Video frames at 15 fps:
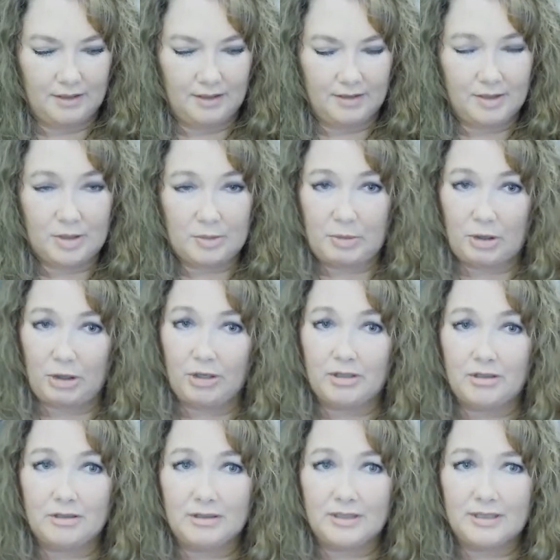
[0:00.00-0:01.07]

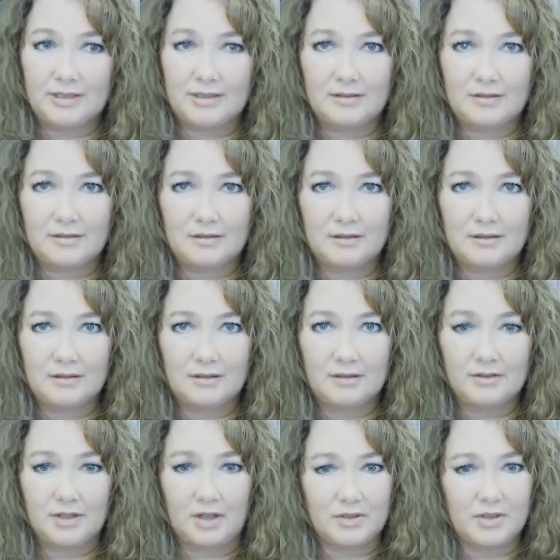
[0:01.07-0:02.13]
Spurtles?
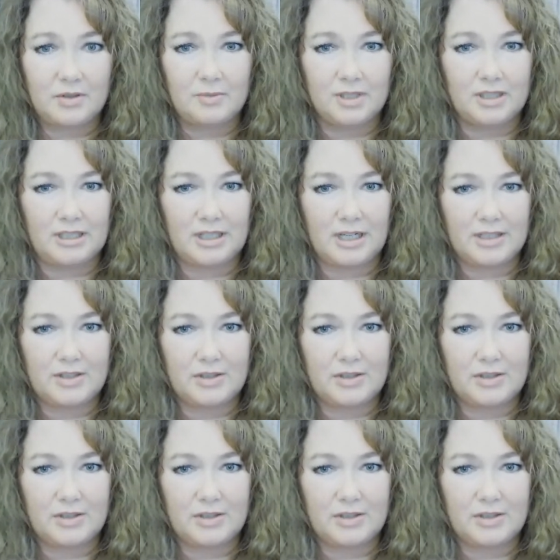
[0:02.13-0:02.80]
Those are really nice